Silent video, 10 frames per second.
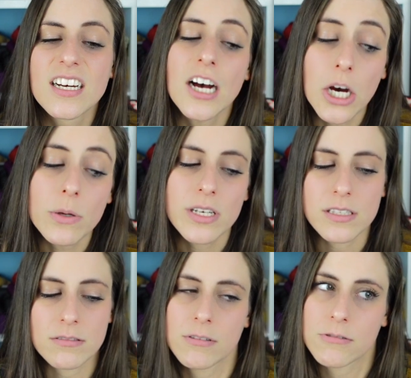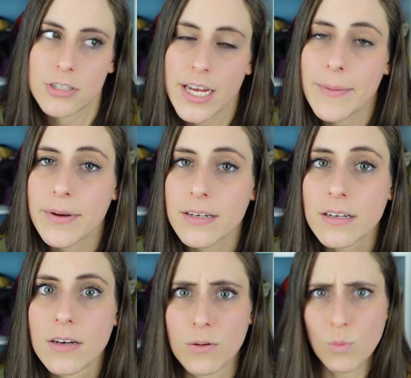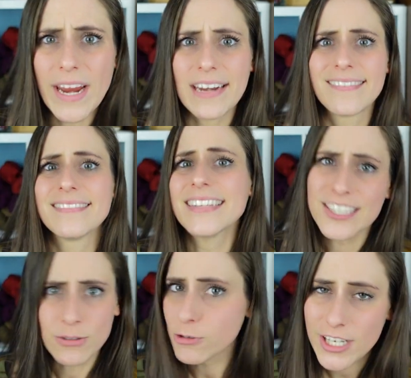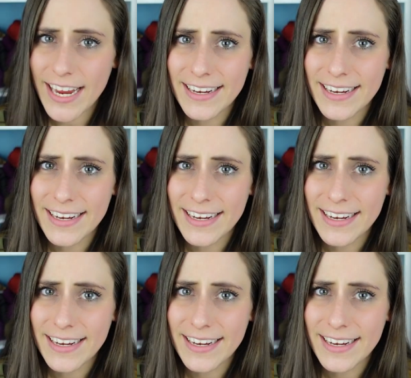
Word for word: oh that's crochet but wait that's crochet